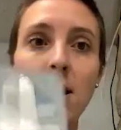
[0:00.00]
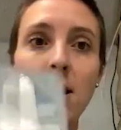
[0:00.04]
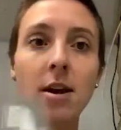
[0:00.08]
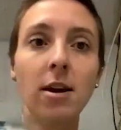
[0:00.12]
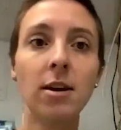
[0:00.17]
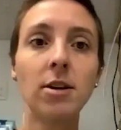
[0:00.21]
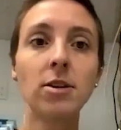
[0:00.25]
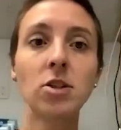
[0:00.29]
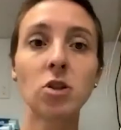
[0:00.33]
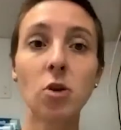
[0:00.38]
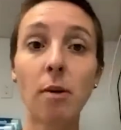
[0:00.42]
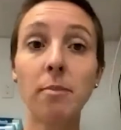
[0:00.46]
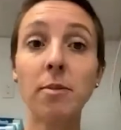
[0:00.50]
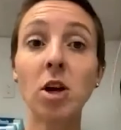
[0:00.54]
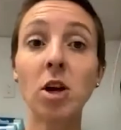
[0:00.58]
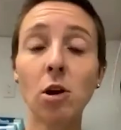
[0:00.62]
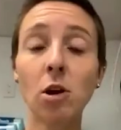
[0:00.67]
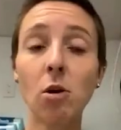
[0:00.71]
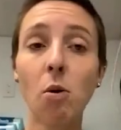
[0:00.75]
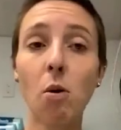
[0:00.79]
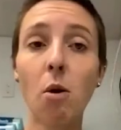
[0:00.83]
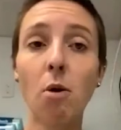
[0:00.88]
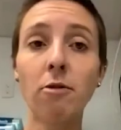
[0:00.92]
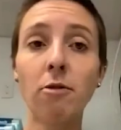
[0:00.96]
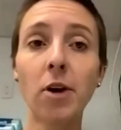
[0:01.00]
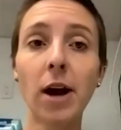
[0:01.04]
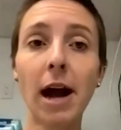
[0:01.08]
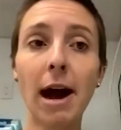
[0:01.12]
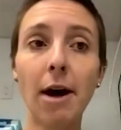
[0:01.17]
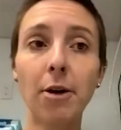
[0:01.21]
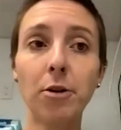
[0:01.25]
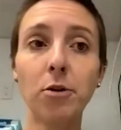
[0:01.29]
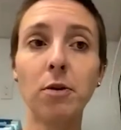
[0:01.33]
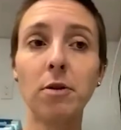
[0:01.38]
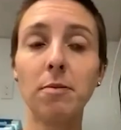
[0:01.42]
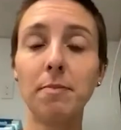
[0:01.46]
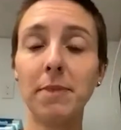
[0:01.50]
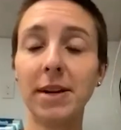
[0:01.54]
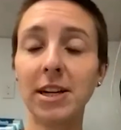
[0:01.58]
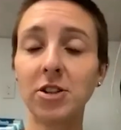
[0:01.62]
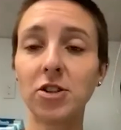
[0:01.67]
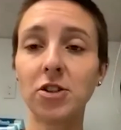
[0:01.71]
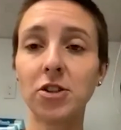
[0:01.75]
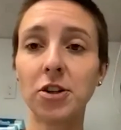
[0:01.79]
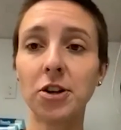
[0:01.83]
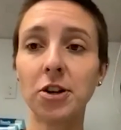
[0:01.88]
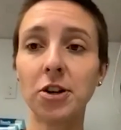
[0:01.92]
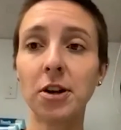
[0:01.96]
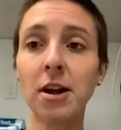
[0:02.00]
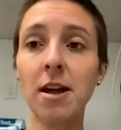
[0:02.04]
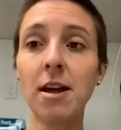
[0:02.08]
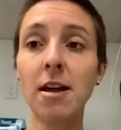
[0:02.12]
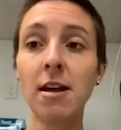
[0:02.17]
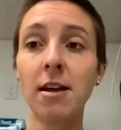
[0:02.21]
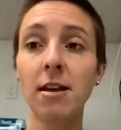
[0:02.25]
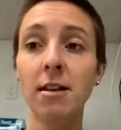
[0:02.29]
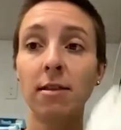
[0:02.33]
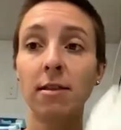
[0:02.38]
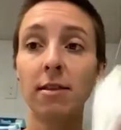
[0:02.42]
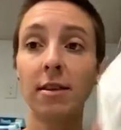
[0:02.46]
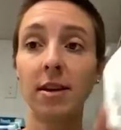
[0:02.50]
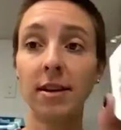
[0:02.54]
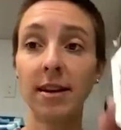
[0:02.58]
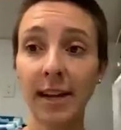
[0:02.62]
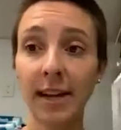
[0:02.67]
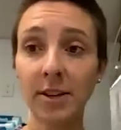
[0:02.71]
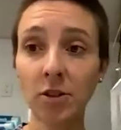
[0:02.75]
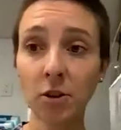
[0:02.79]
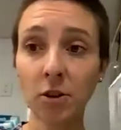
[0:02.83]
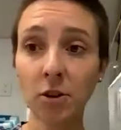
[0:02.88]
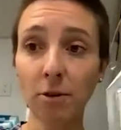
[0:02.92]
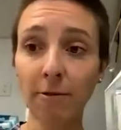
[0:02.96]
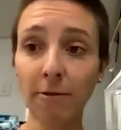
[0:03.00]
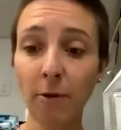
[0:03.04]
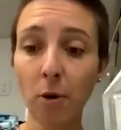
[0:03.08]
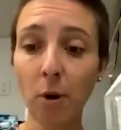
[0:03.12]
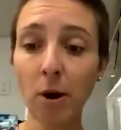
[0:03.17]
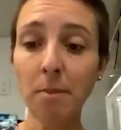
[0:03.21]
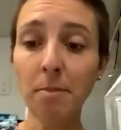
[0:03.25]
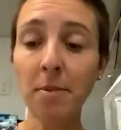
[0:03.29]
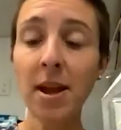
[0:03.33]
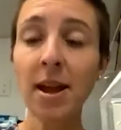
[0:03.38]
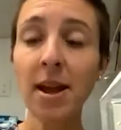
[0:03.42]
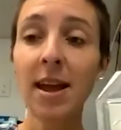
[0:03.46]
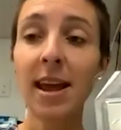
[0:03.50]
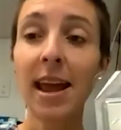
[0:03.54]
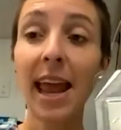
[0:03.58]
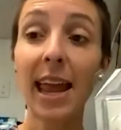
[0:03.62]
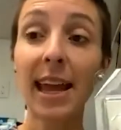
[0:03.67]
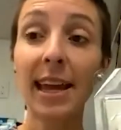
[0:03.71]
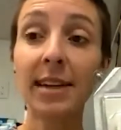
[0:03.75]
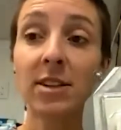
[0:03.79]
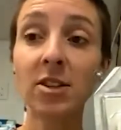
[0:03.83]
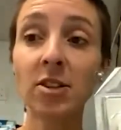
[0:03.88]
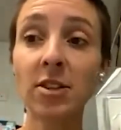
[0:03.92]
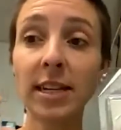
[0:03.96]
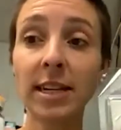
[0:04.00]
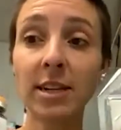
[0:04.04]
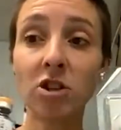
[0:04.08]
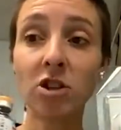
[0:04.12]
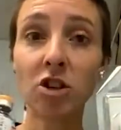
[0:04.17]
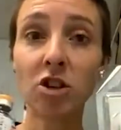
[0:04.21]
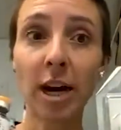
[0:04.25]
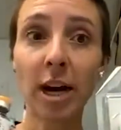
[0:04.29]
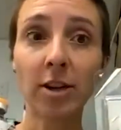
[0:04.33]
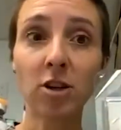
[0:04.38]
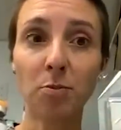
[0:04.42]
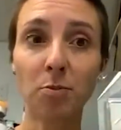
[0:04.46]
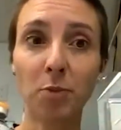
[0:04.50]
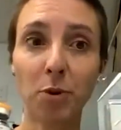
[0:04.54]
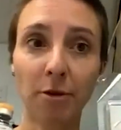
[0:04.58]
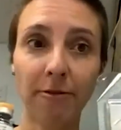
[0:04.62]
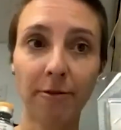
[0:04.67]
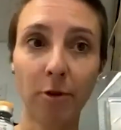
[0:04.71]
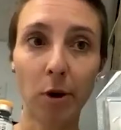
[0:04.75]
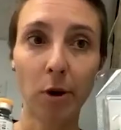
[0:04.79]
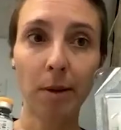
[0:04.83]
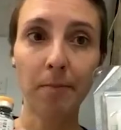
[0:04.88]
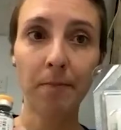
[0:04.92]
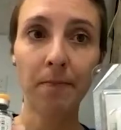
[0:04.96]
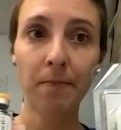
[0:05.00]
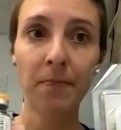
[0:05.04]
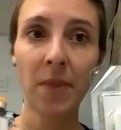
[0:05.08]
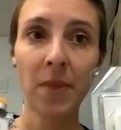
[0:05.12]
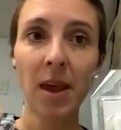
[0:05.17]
So I'm going to go over how to administer the nasal form and the injectable form.